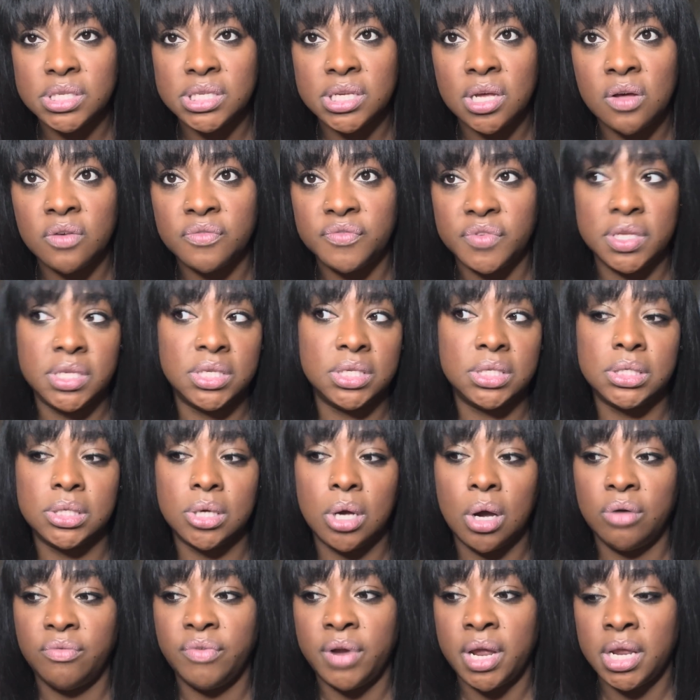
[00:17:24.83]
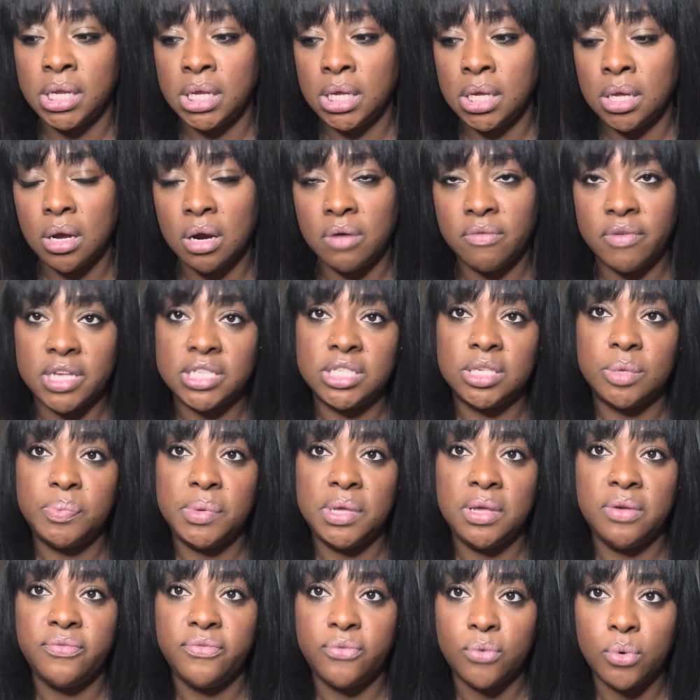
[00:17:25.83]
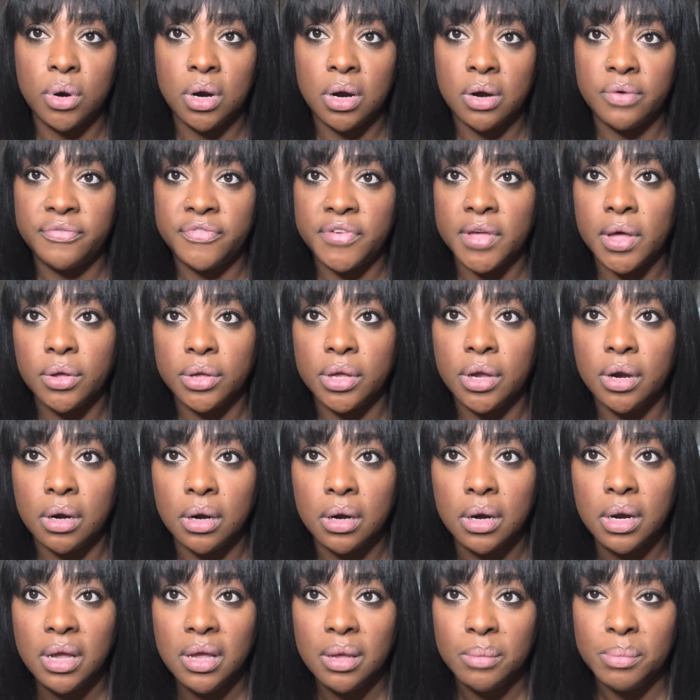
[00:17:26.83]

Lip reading: self is already a recipe for failure,